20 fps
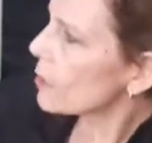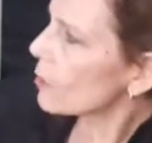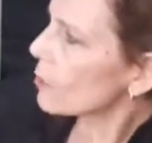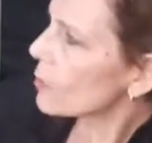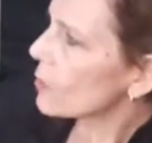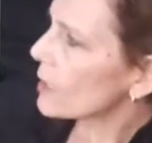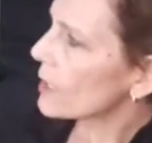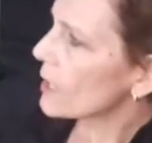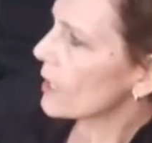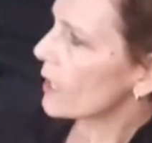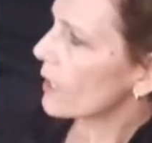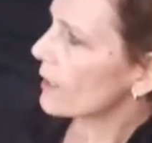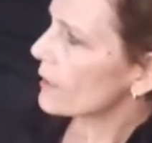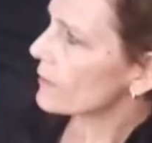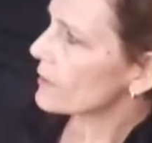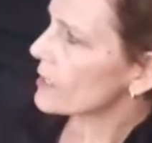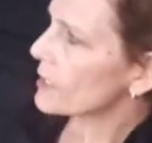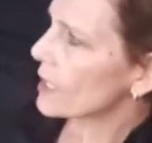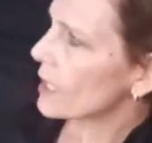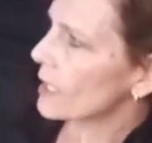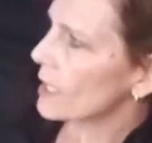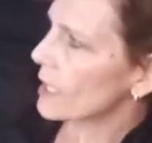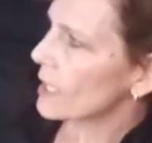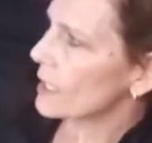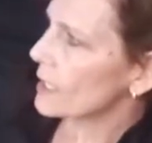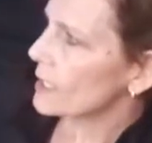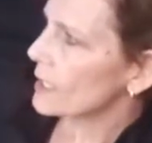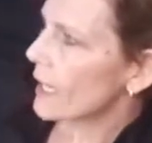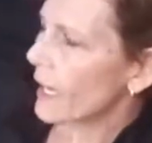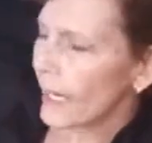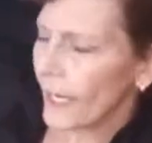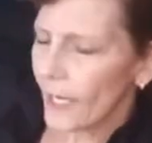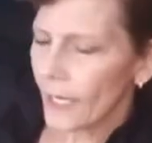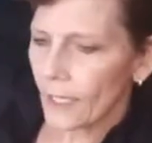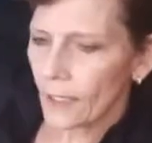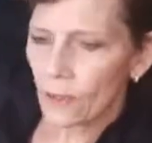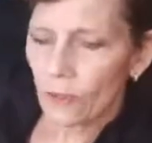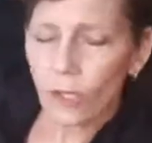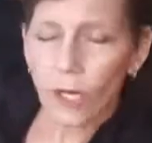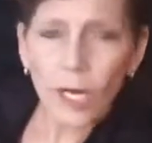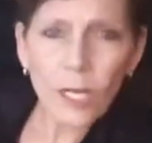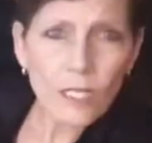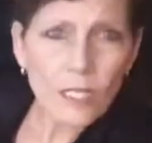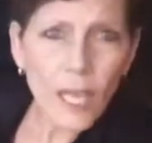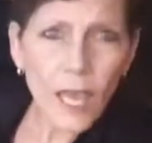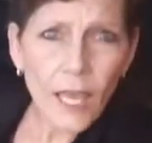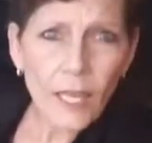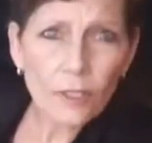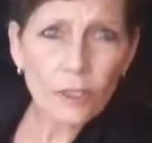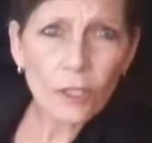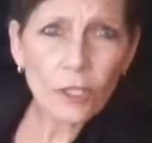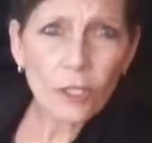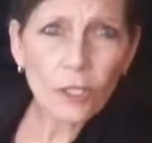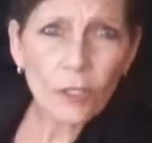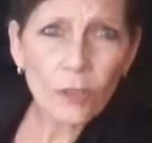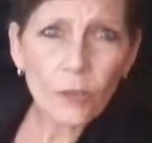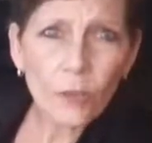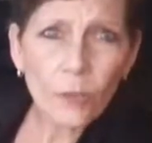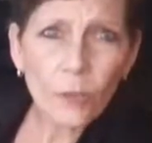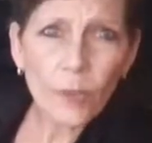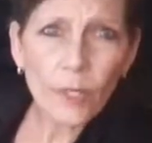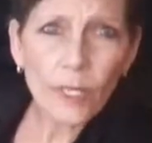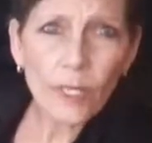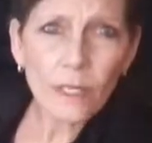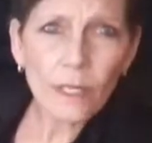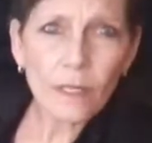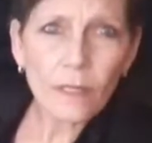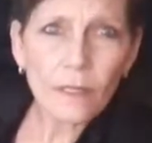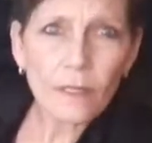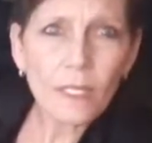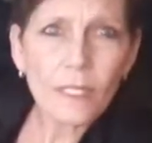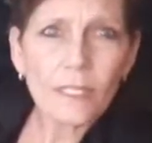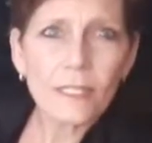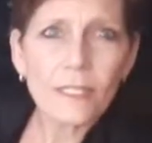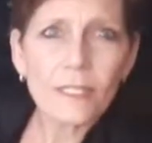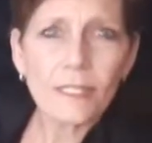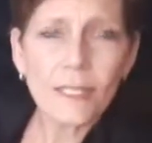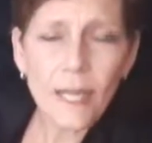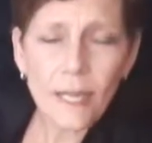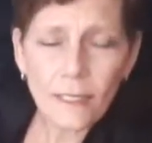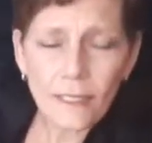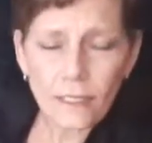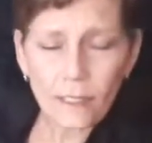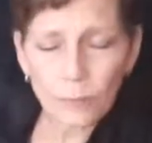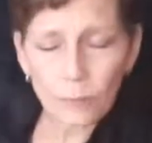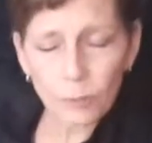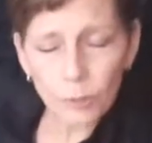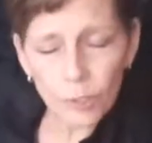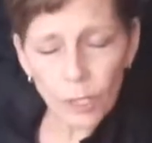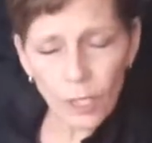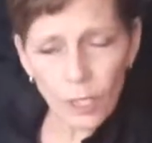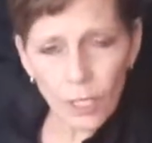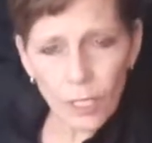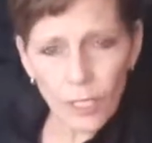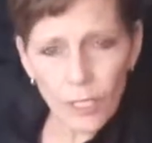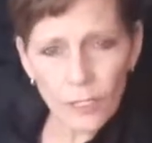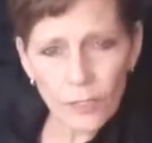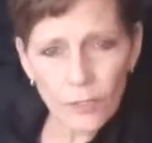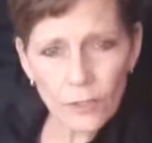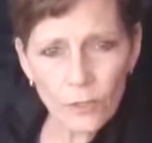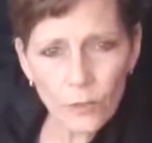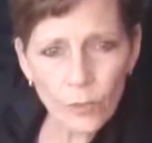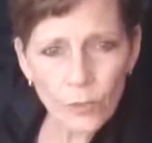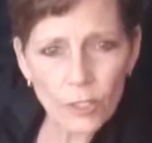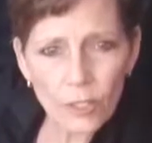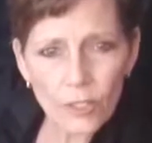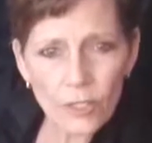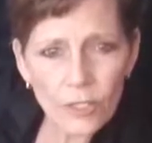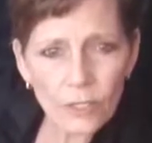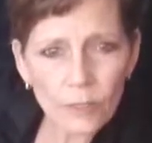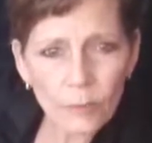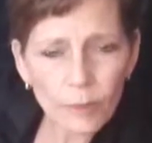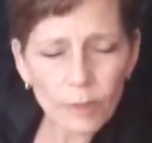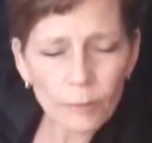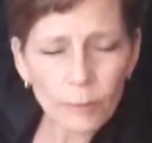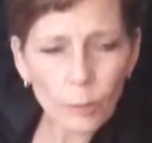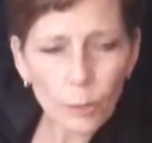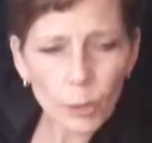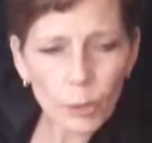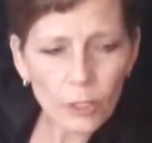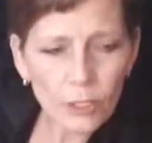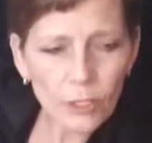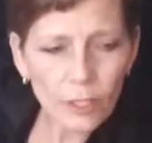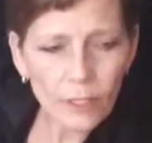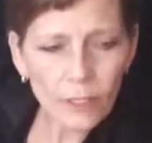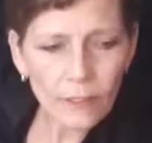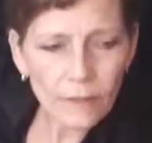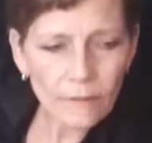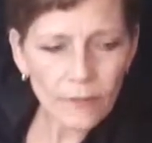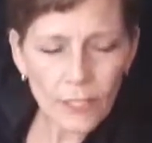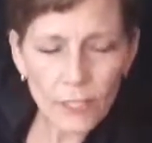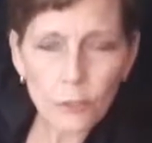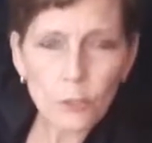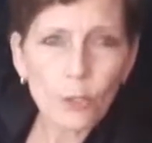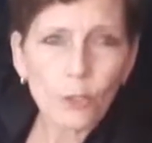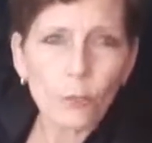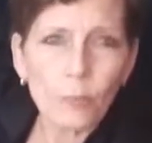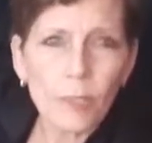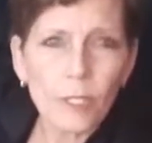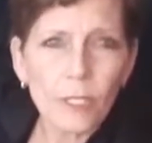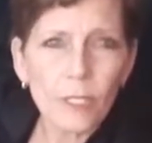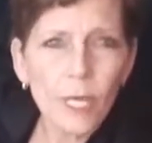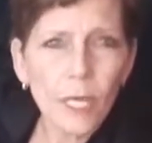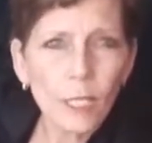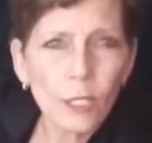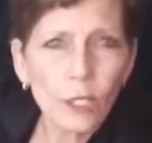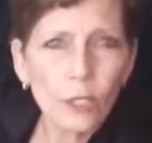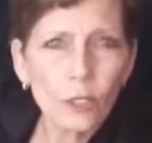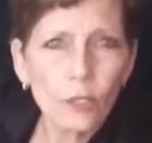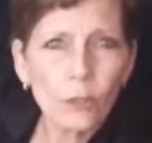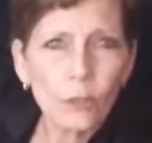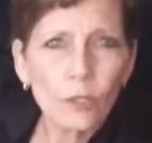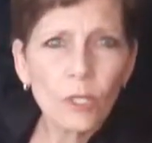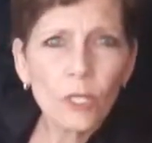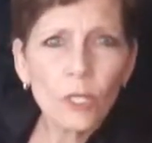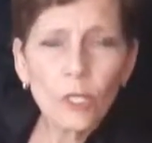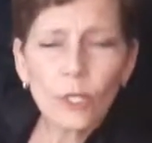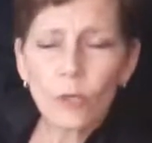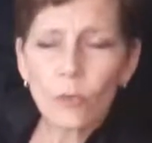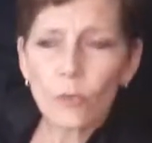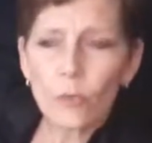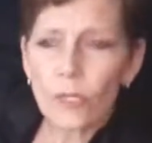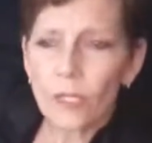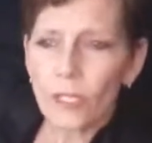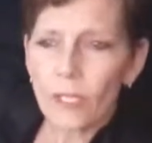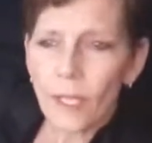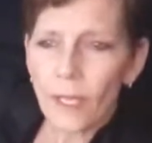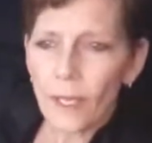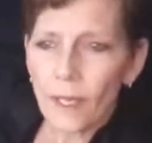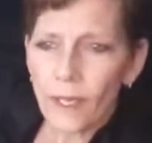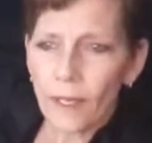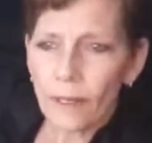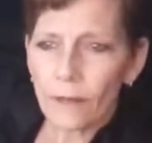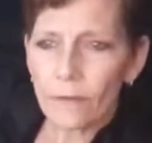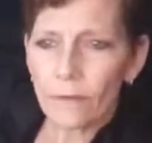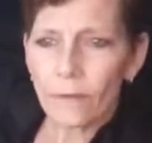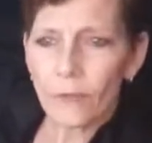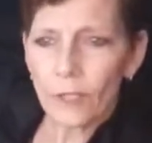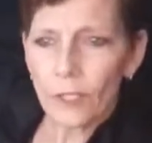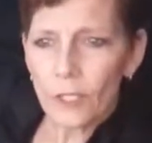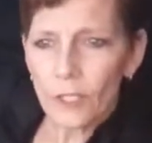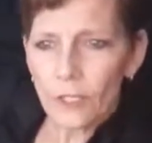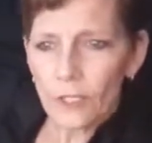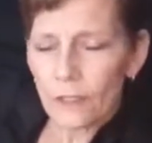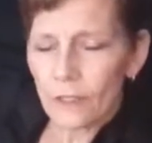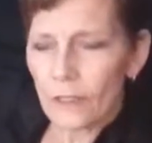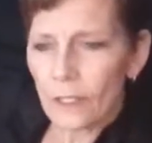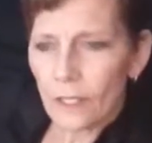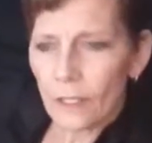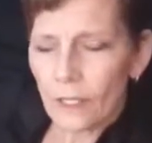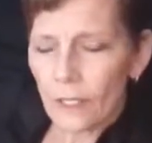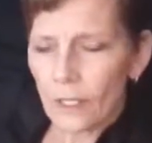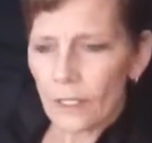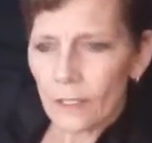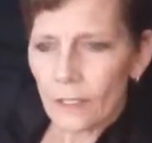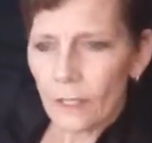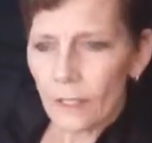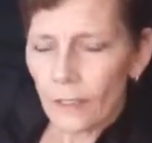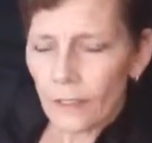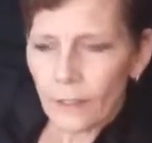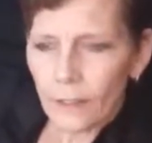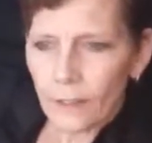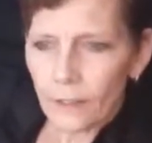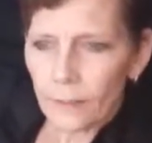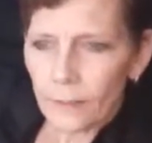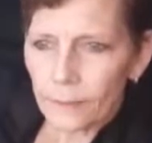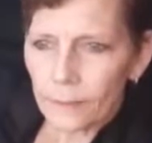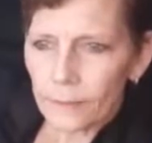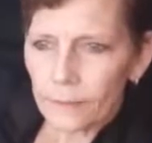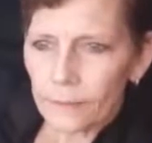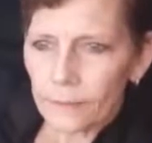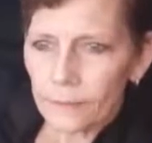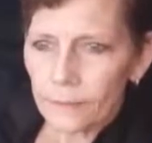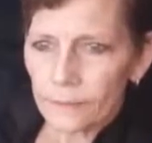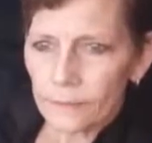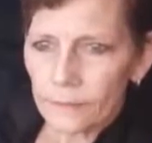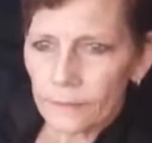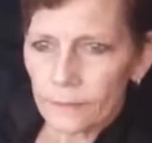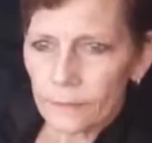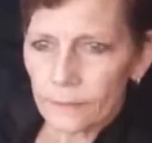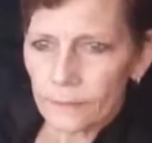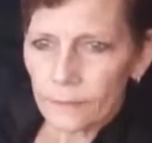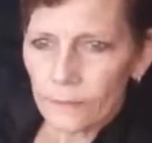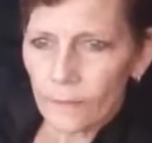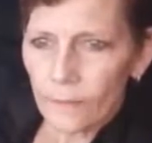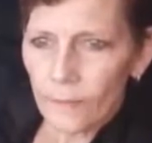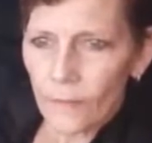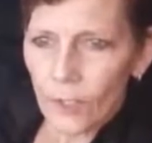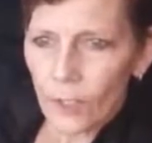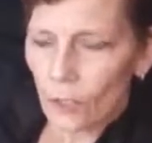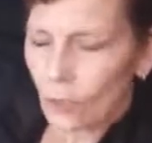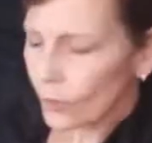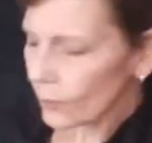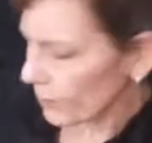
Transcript: We have done a cross hatching with sandy blonde, which is a little bit more of a taupey yellow. We have done um, oh